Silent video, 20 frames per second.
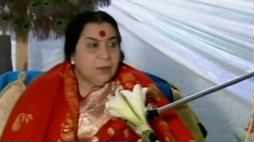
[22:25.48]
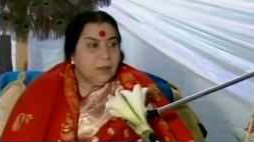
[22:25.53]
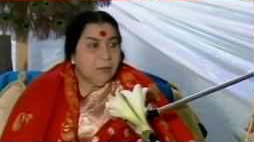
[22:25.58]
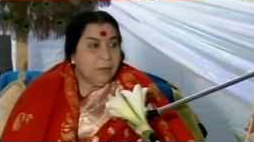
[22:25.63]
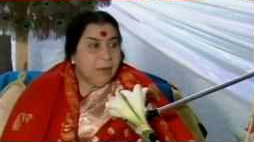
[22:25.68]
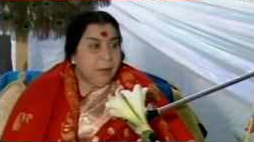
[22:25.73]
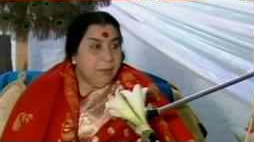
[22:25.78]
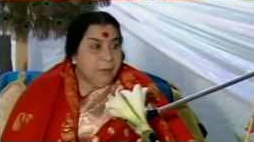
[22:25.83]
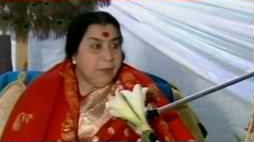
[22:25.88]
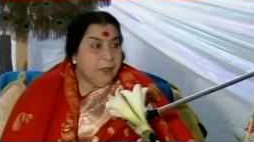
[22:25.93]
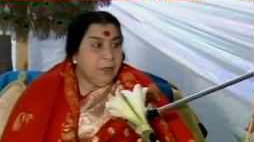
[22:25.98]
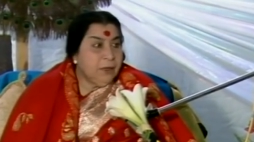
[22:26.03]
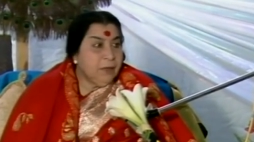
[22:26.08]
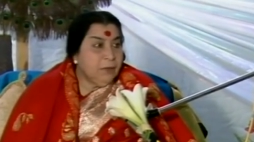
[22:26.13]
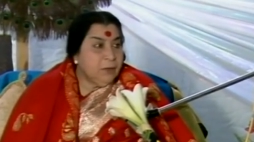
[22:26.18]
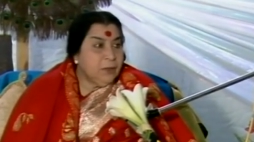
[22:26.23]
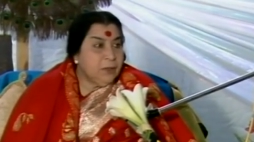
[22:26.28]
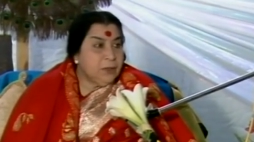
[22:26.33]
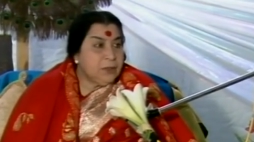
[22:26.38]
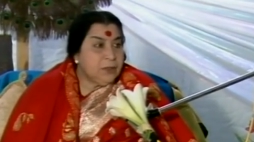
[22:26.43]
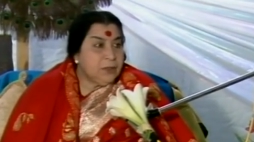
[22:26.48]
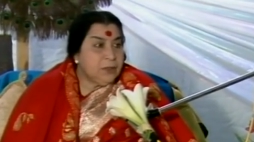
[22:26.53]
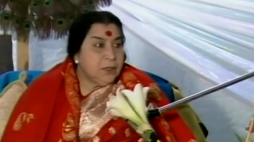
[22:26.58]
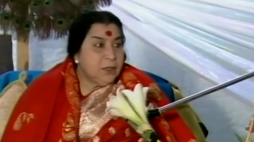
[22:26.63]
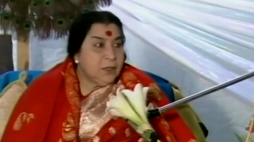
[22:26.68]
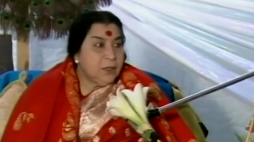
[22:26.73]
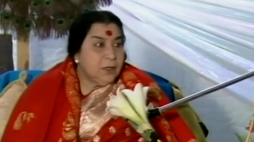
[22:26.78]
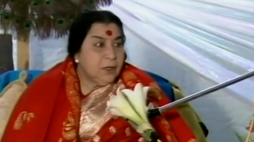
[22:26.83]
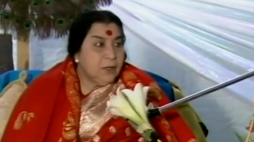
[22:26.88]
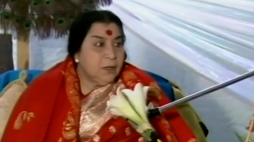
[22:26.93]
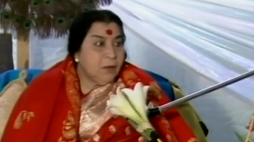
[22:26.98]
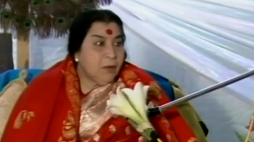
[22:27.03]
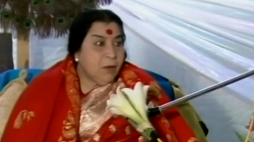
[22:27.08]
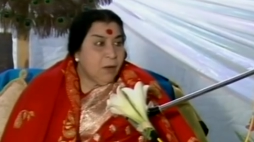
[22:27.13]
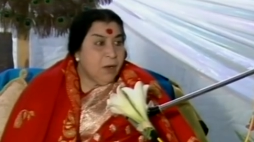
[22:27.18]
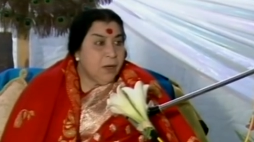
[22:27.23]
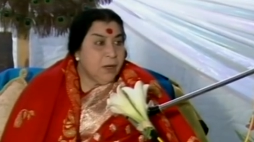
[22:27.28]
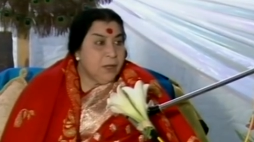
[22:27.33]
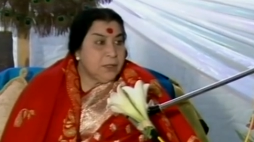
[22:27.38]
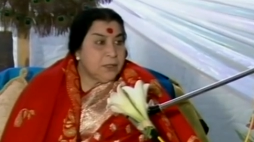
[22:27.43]
My mother was
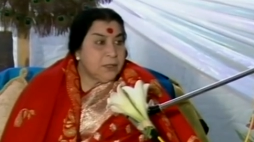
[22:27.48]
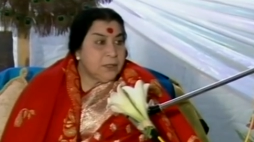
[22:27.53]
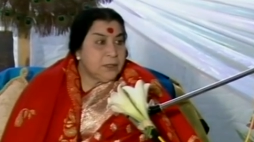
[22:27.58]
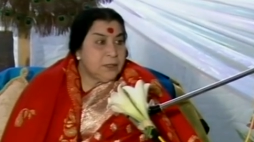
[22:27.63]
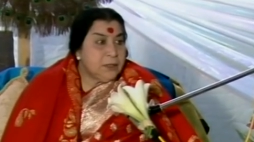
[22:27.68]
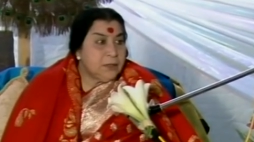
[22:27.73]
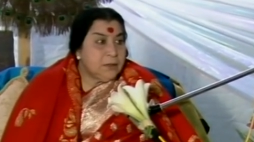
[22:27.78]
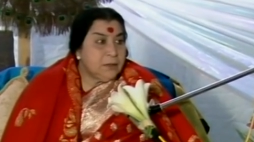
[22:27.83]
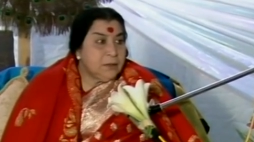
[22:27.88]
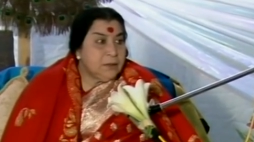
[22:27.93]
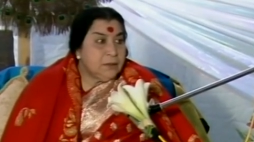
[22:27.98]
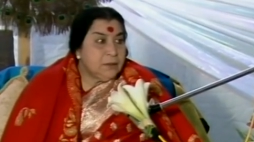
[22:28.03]
honors